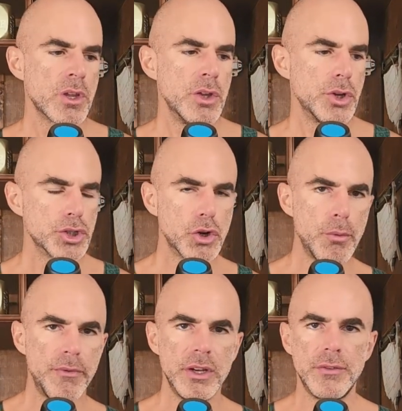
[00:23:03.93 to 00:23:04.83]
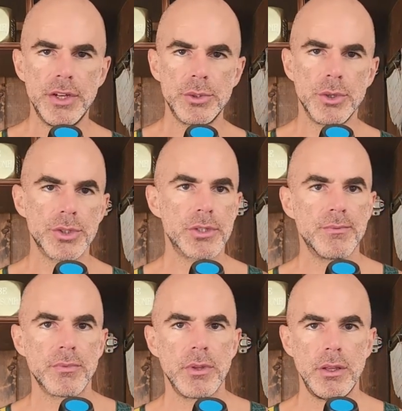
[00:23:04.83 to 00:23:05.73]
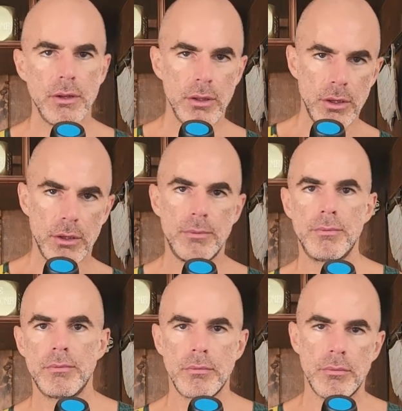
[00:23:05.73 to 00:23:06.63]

there's a group of individuals in their little